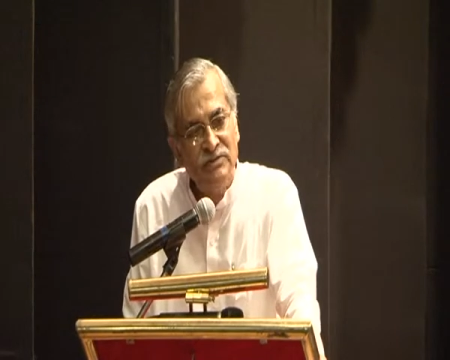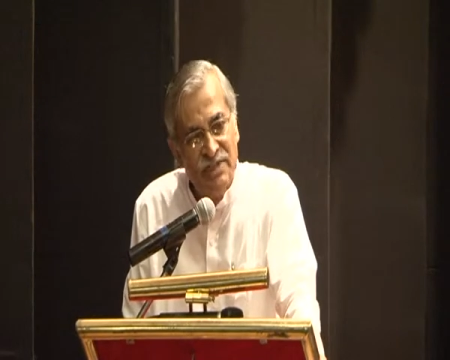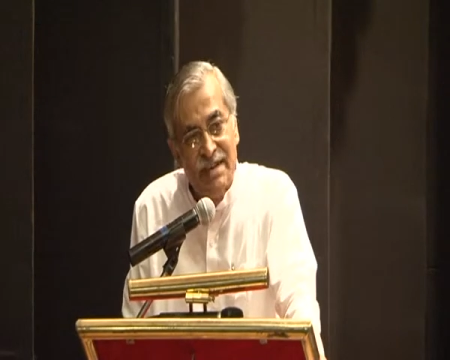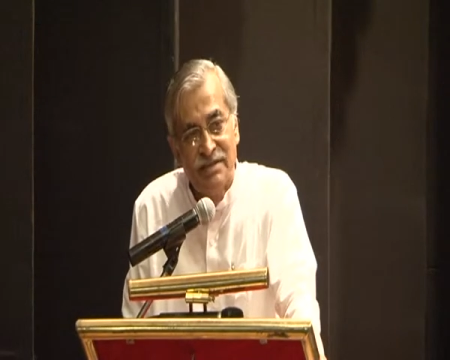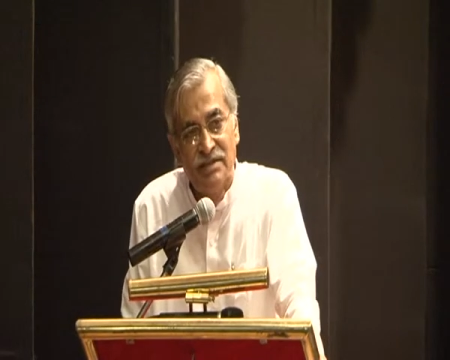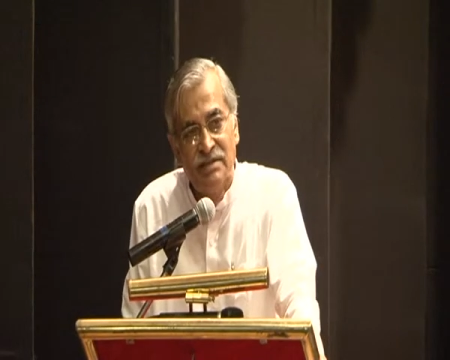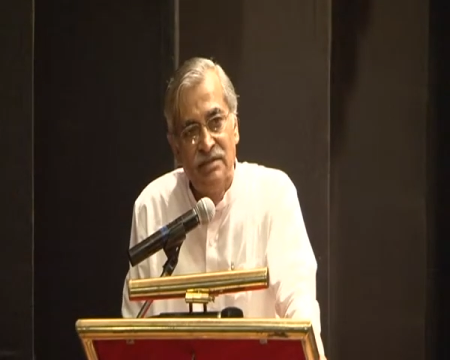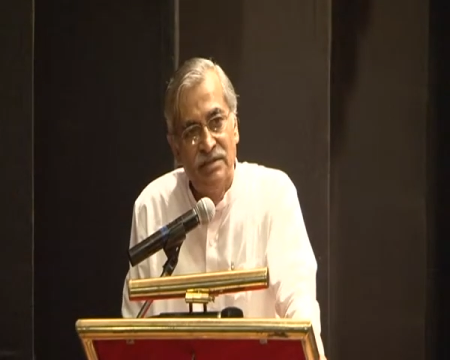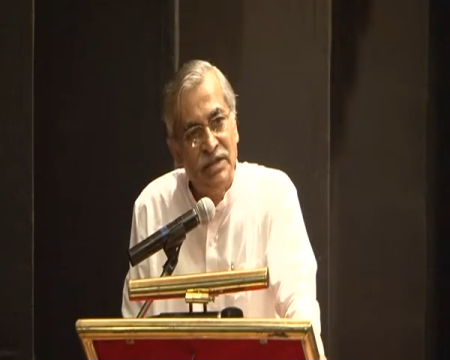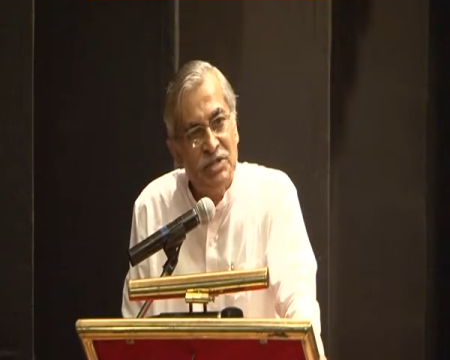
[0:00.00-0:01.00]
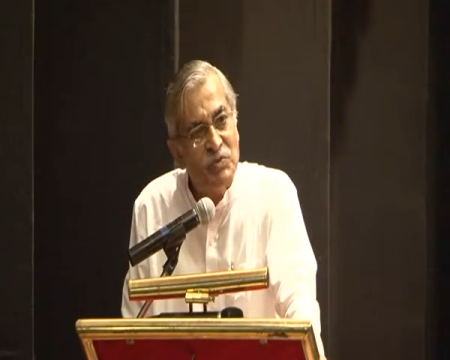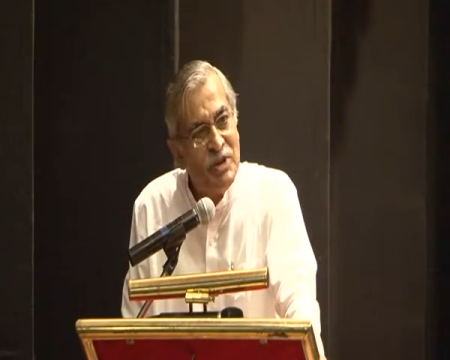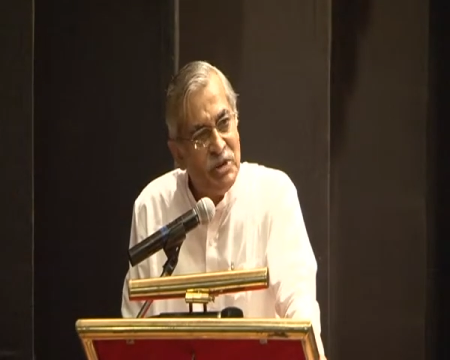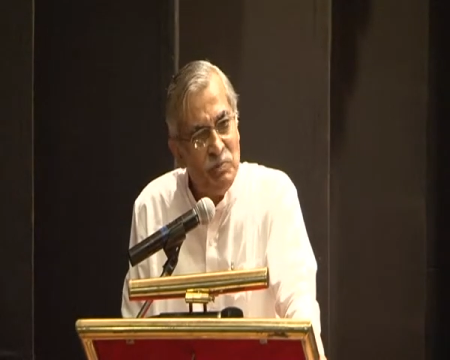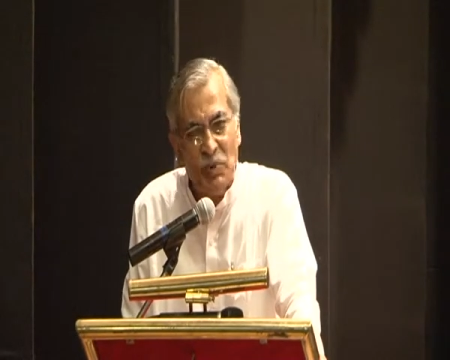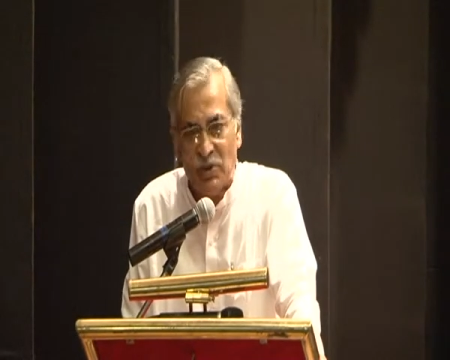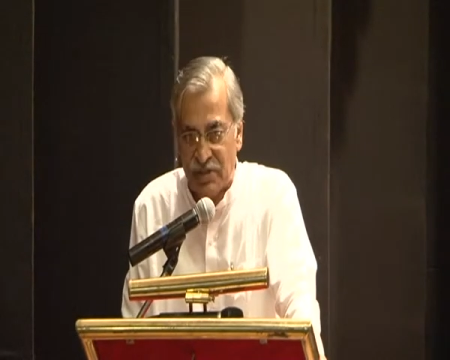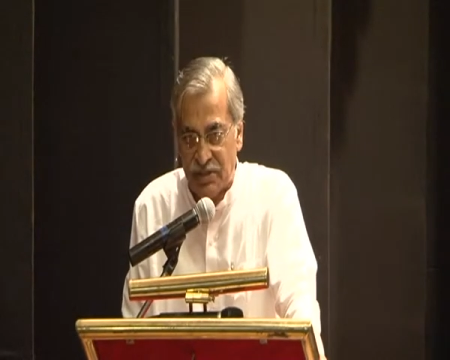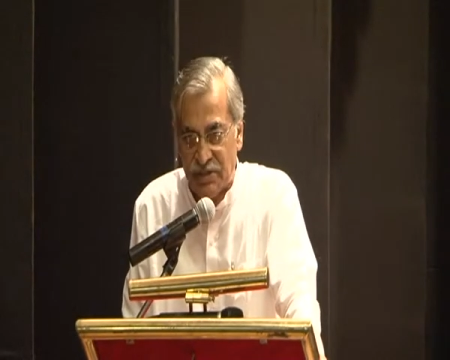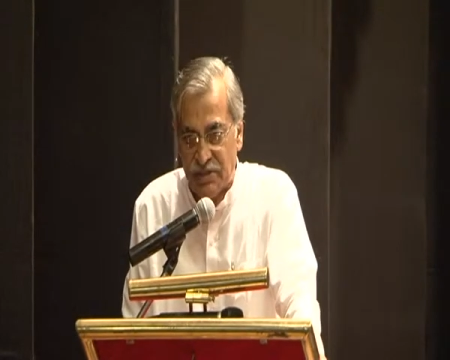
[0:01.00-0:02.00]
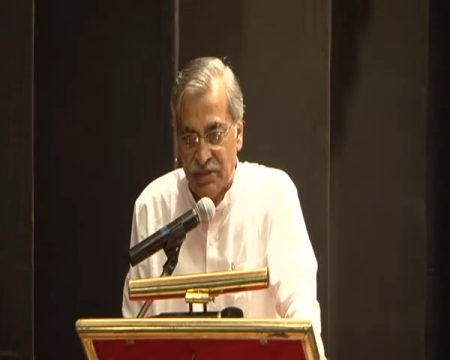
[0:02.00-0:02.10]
yes, that is very important,